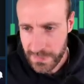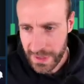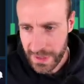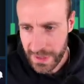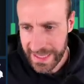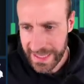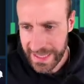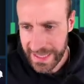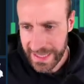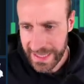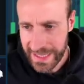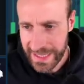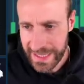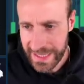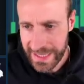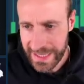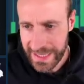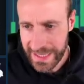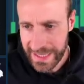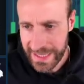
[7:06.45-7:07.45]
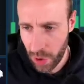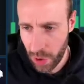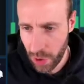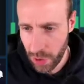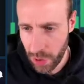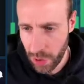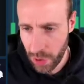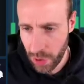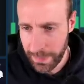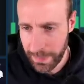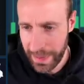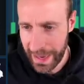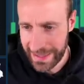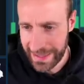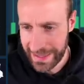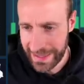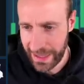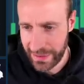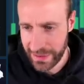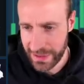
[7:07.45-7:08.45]
It's retraced all the way back
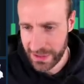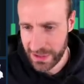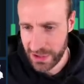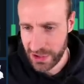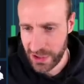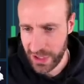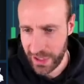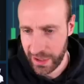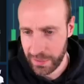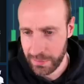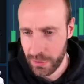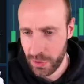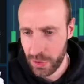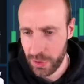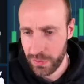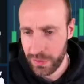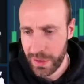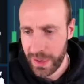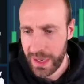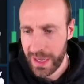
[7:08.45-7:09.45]
down this entire move